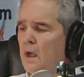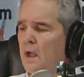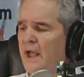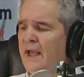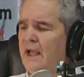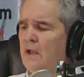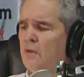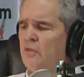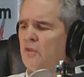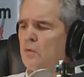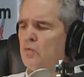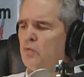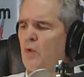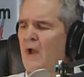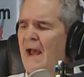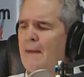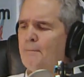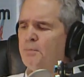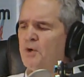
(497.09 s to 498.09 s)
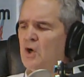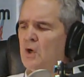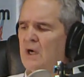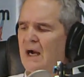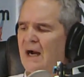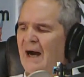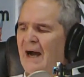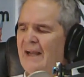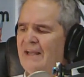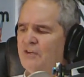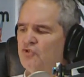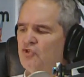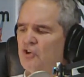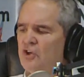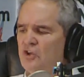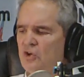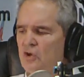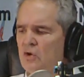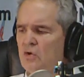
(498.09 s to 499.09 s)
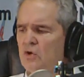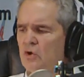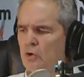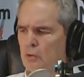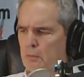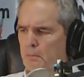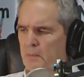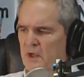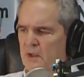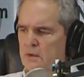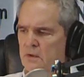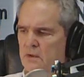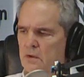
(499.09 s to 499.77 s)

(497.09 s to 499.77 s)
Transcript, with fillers: and the rapper Ice Cube,